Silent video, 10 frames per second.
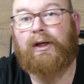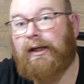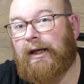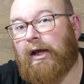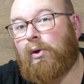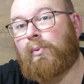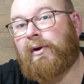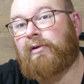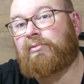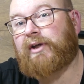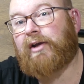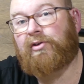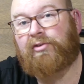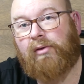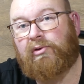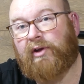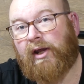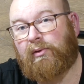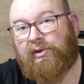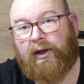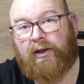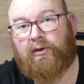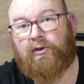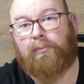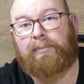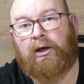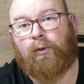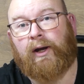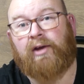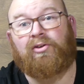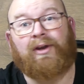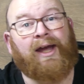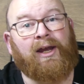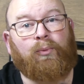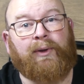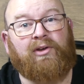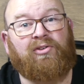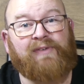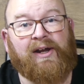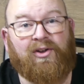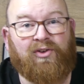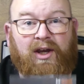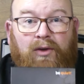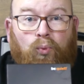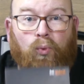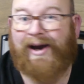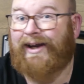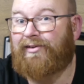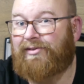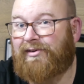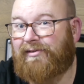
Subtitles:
Hello and welcome to Gadget Joe, and today we're taking a look at Be Quiet's Lightwings fans in white.